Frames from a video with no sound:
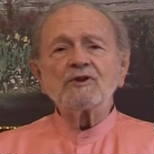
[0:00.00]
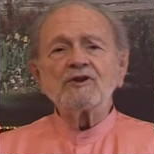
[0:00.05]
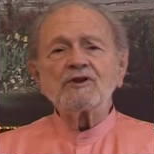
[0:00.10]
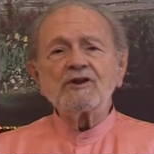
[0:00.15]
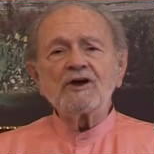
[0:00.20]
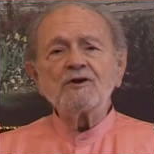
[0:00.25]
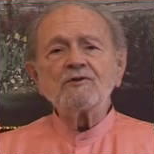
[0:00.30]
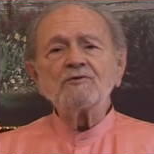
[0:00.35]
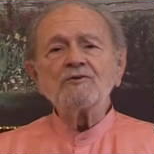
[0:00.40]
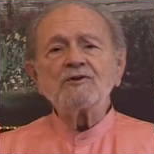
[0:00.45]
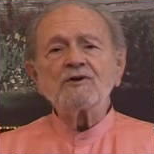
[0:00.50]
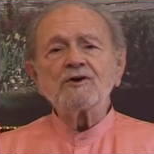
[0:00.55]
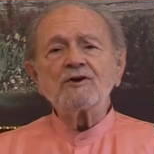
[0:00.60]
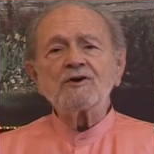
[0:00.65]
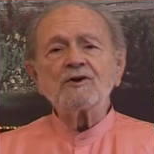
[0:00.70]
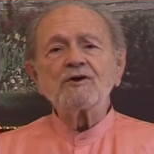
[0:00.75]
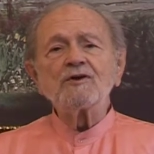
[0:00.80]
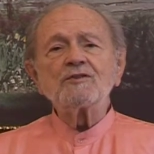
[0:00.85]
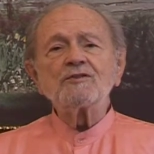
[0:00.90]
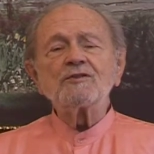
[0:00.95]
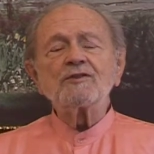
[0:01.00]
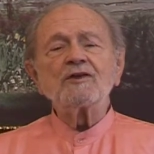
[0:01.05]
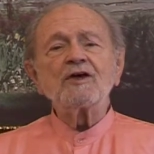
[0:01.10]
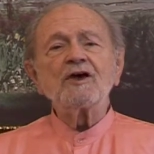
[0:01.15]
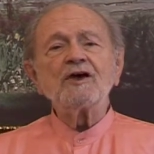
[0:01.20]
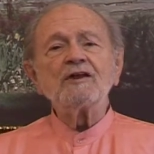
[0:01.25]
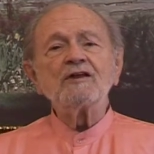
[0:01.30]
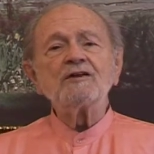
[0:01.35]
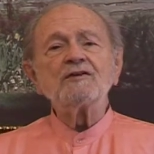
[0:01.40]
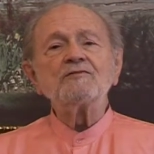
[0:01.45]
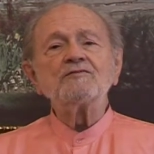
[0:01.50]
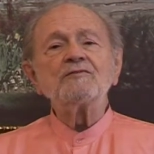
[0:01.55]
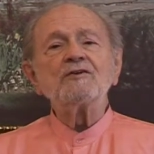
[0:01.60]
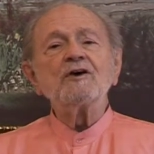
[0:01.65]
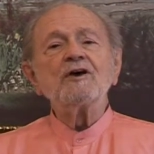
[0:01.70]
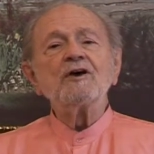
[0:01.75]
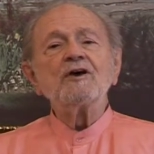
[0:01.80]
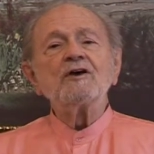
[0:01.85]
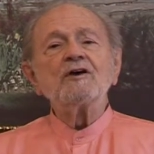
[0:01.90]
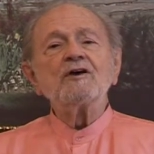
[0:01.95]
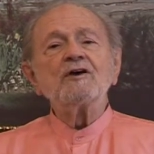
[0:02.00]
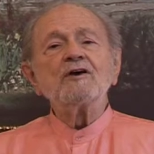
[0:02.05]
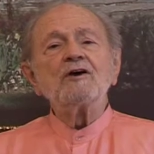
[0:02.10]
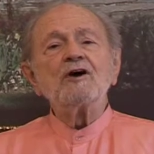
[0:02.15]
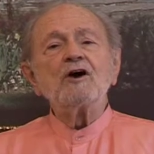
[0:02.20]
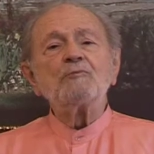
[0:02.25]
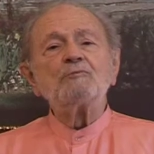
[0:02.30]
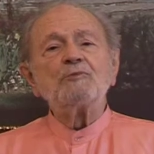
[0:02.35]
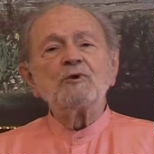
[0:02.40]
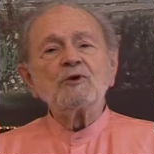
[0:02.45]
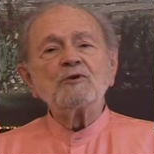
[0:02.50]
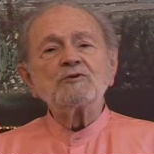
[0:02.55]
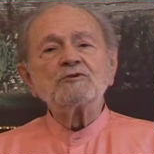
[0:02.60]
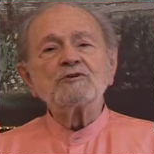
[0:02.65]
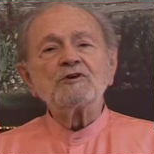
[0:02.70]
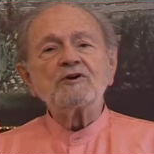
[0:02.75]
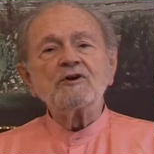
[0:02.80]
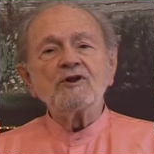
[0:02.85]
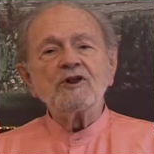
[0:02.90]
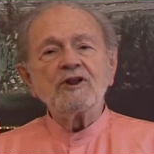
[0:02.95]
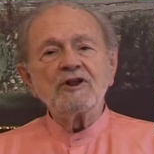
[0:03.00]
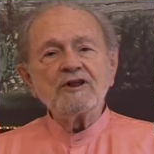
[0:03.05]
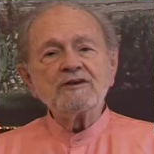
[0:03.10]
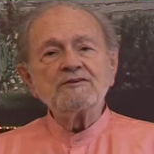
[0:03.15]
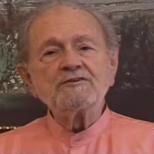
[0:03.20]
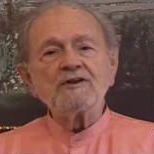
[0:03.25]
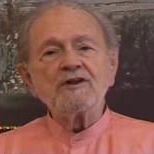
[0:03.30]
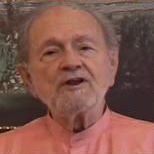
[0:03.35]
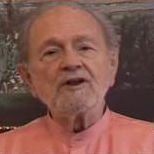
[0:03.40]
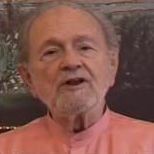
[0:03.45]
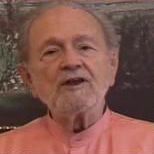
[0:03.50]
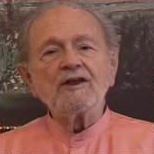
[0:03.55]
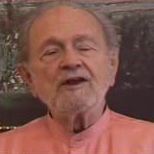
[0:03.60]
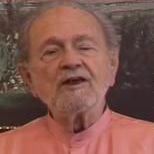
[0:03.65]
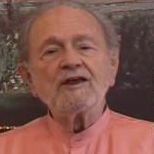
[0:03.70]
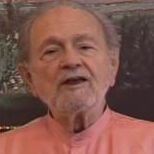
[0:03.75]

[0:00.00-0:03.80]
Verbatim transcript: down to earth kind of approach to religion.